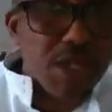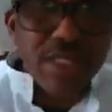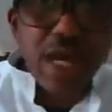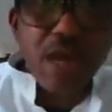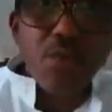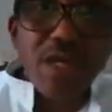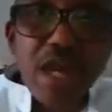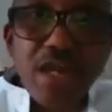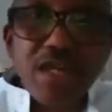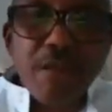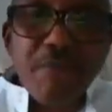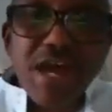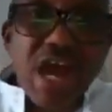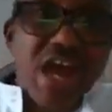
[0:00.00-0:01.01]
Now we had
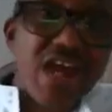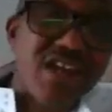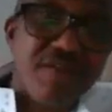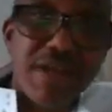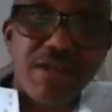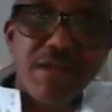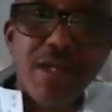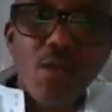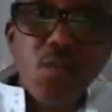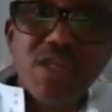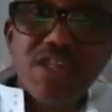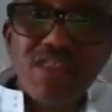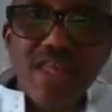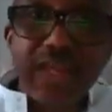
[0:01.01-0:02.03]
about agreement
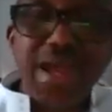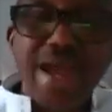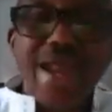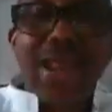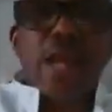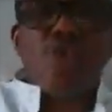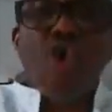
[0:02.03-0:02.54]
with Senegal and